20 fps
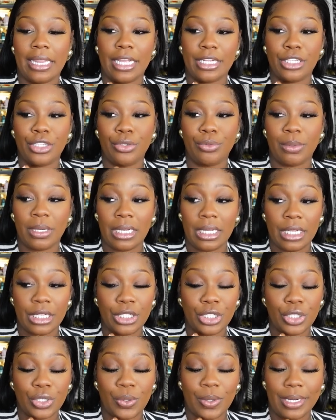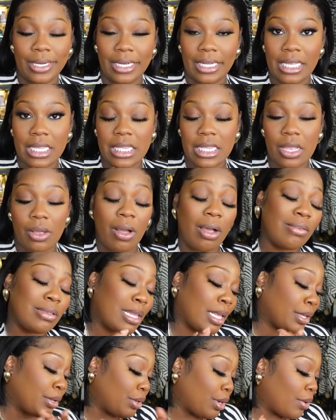that you really enjoyed it so i
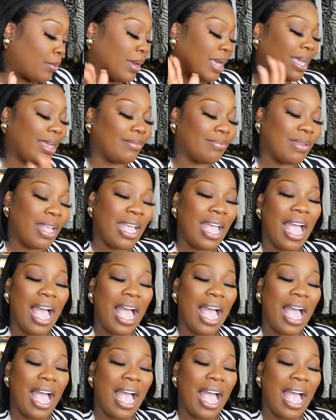was like you know what